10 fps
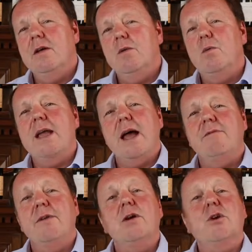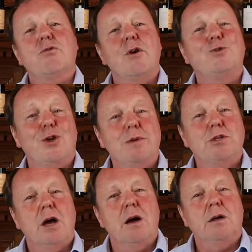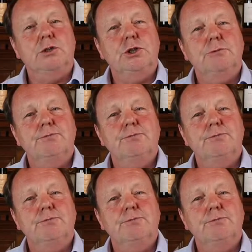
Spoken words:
we have Crozes Hermitage,